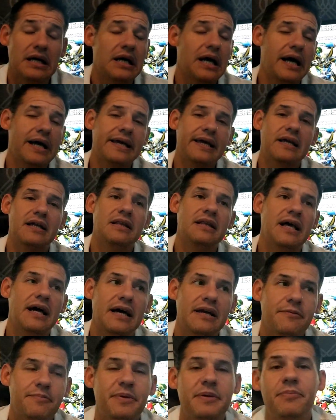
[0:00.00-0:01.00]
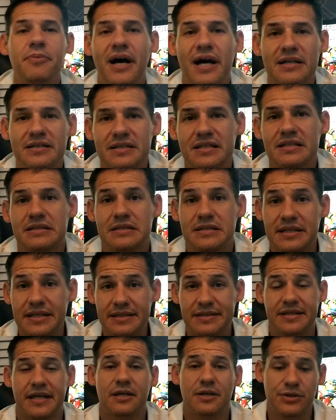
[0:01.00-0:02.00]
get a lot of people asking
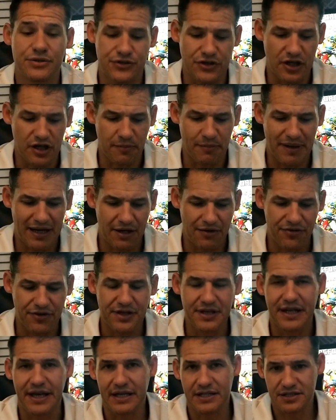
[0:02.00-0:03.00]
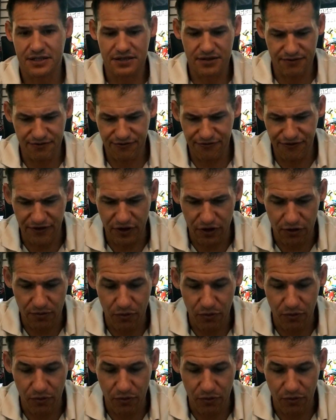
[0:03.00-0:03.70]
details about the next film,